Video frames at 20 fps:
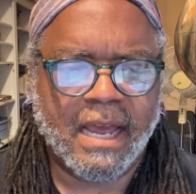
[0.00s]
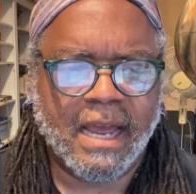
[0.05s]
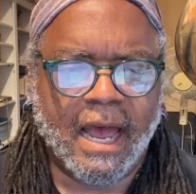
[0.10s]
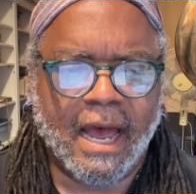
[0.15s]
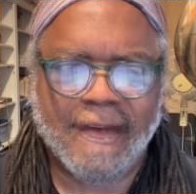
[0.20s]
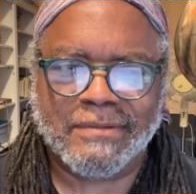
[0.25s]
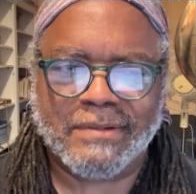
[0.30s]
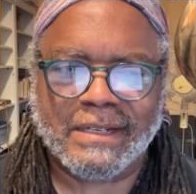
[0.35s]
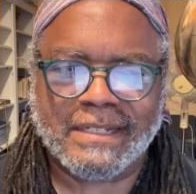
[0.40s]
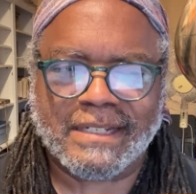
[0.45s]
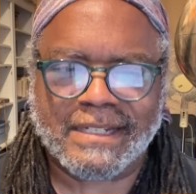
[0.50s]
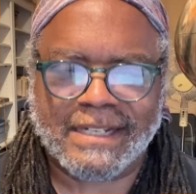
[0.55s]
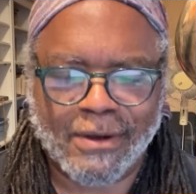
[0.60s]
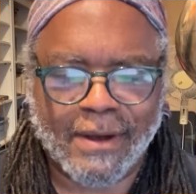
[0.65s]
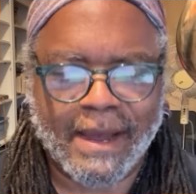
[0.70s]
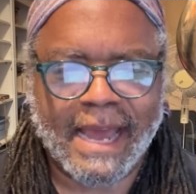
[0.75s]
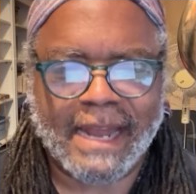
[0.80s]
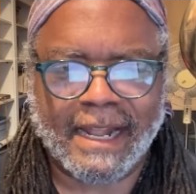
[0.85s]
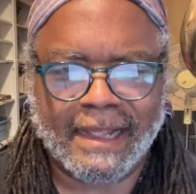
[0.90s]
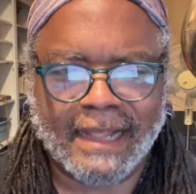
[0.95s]
I
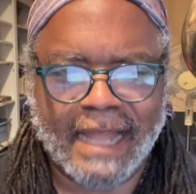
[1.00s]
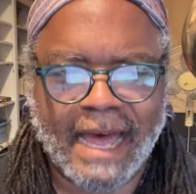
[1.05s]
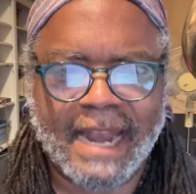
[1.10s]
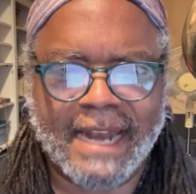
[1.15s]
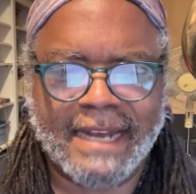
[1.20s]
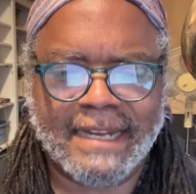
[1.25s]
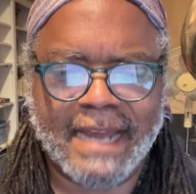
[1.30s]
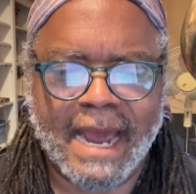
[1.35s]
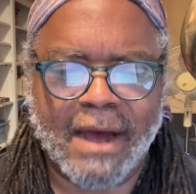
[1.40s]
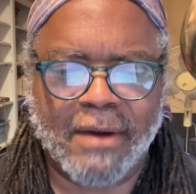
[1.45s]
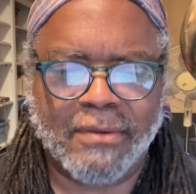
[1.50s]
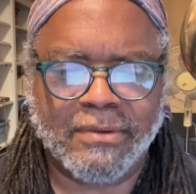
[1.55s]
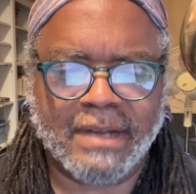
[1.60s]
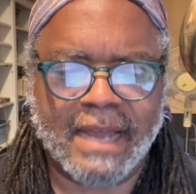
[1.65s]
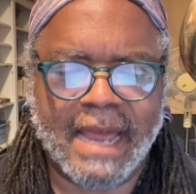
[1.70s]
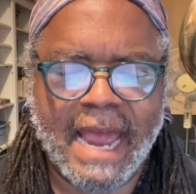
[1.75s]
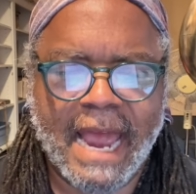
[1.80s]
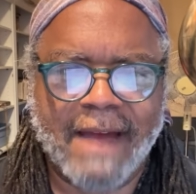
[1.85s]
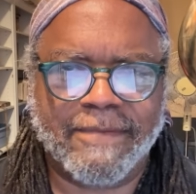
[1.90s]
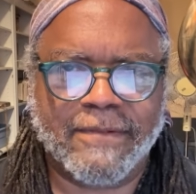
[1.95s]
still had a lot of
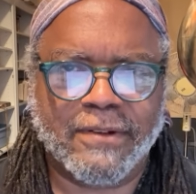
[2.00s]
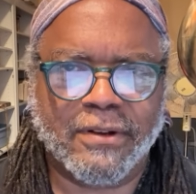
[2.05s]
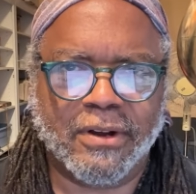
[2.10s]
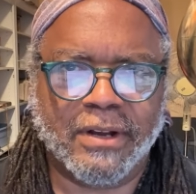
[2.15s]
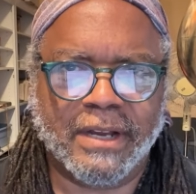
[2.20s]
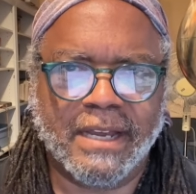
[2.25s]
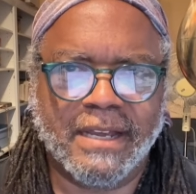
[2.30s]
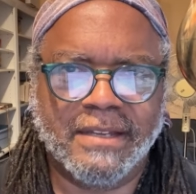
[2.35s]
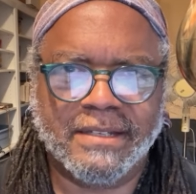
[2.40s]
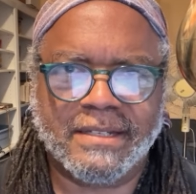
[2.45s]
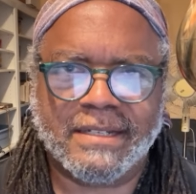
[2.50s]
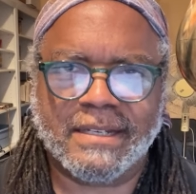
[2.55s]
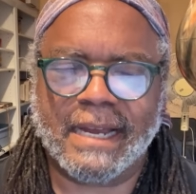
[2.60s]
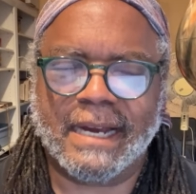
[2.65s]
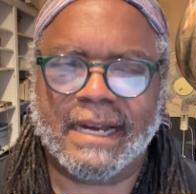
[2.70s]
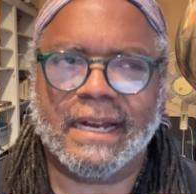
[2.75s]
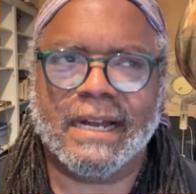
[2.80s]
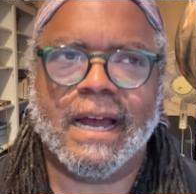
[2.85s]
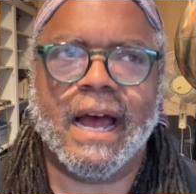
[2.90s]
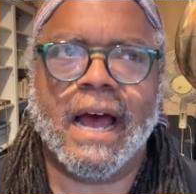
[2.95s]
doubt after his
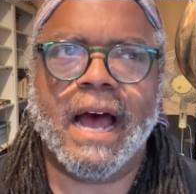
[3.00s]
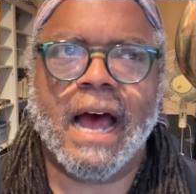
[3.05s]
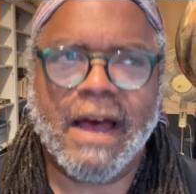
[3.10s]
like